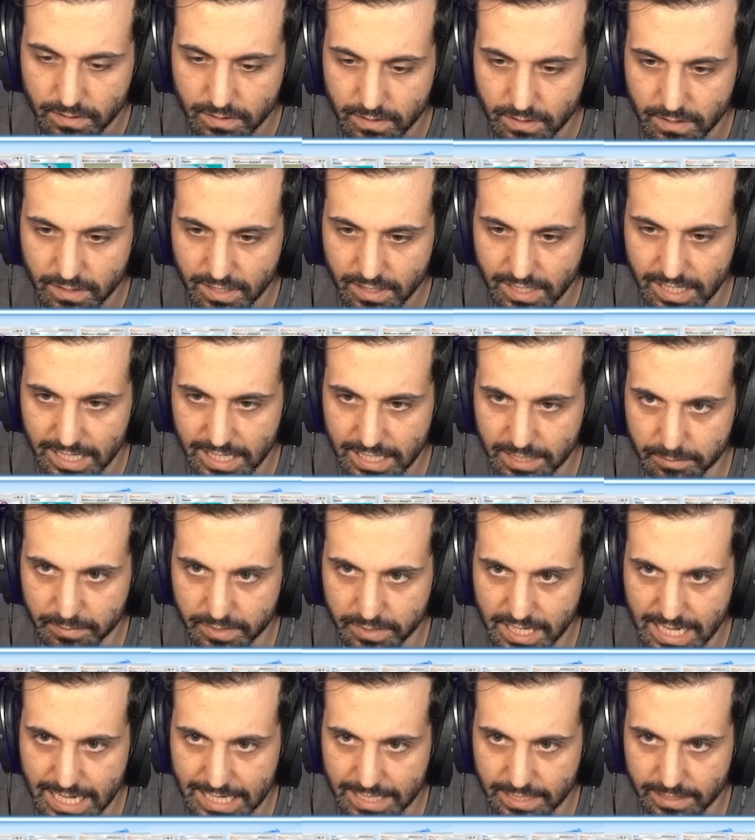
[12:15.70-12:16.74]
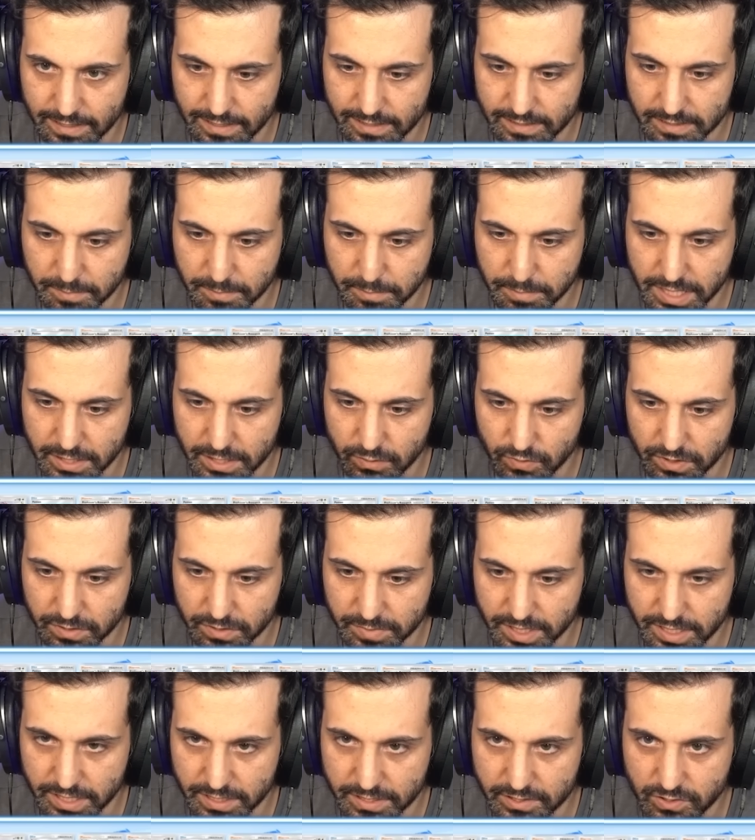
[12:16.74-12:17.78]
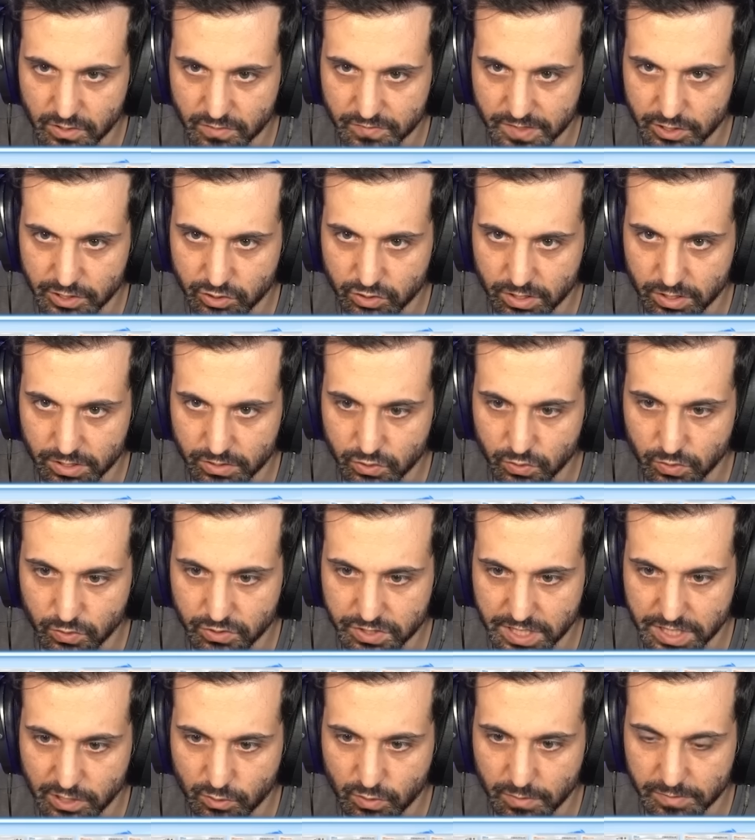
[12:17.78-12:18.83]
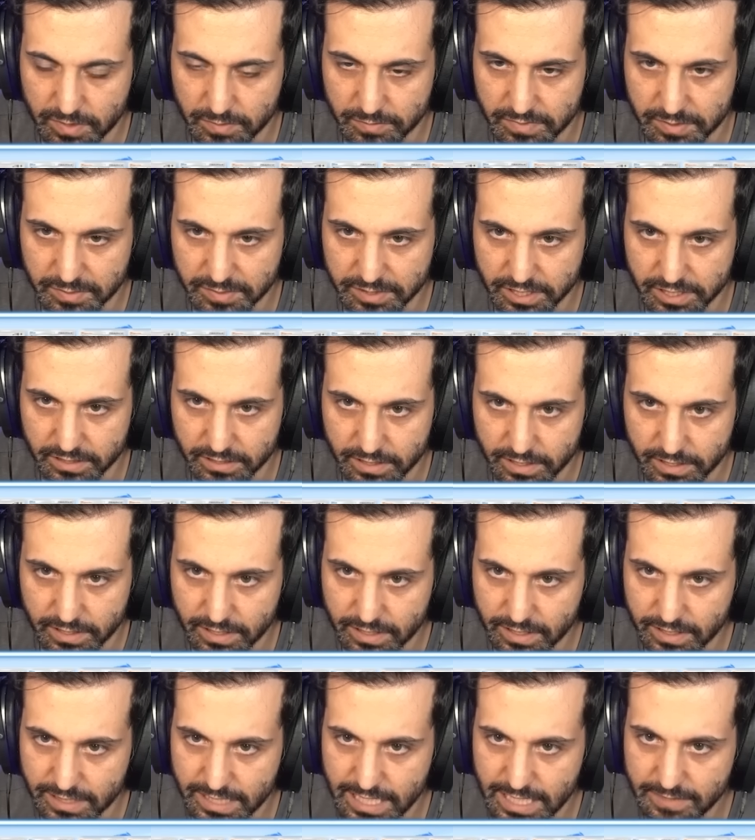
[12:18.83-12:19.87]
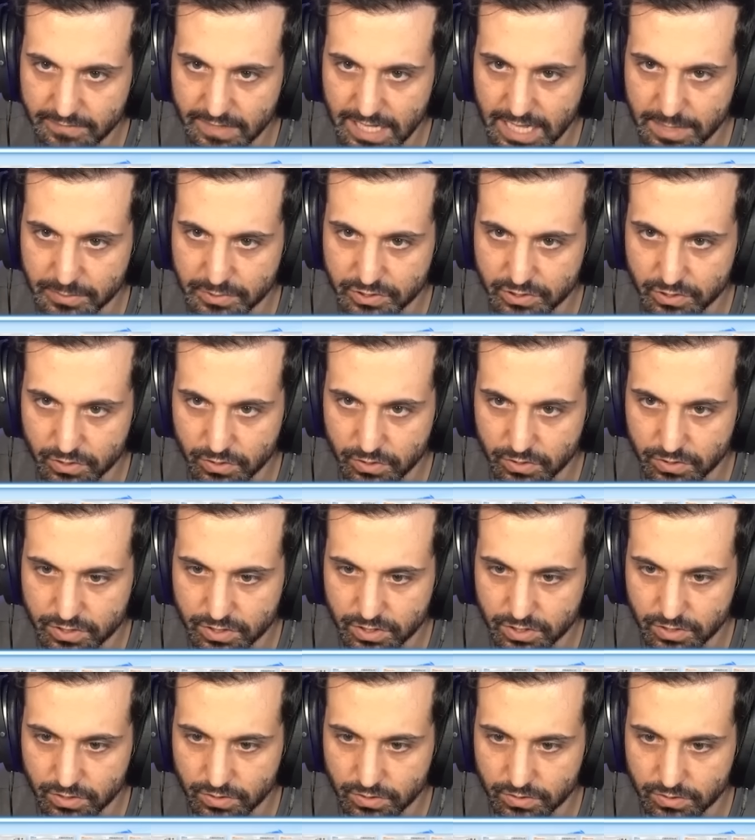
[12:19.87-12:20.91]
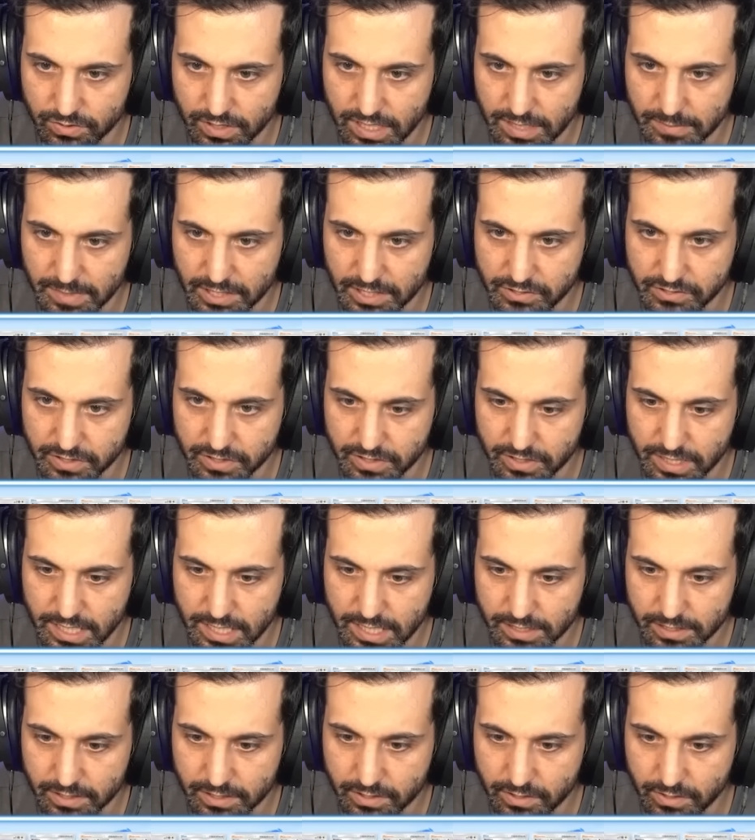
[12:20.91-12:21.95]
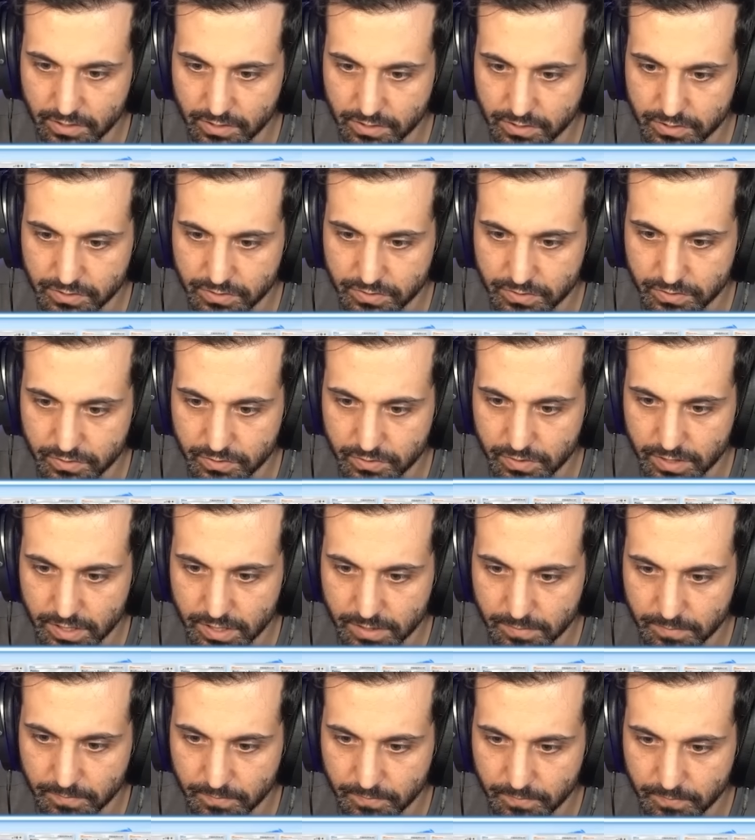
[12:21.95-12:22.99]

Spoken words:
I am not going to let them meddle with me. So if I draw tools, I equip them immediately. They have Absol, so I'm actually not encouraged to